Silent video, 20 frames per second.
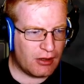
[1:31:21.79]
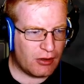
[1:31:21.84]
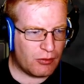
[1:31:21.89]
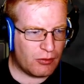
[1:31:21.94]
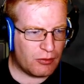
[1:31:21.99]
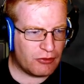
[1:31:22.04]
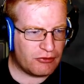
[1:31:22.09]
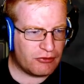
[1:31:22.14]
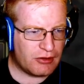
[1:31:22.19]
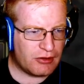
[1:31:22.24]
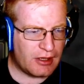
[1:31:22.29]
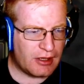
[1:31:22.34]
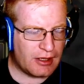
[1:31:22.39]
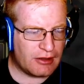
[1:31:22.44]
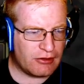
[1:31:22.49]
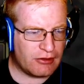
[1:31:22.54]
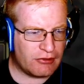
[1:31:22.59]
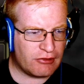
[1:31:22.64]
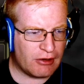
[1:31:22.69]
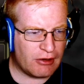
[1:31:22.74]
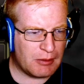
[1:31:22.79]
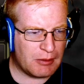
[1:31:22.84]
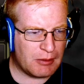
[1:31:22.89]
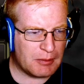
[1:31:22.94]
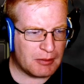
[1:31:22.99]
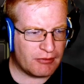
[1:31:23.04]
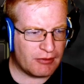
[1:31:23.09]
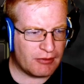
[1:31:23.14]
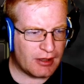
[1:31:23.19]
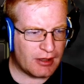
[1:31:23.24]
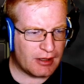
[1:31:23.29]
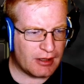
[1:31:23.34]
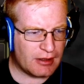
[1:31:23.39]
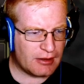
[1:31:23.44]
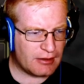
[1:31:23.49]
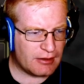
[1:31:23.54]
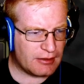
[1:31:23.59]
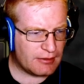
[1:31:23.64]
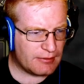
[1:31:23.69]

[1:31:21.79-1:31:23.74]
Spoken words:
What guidance shall we provide?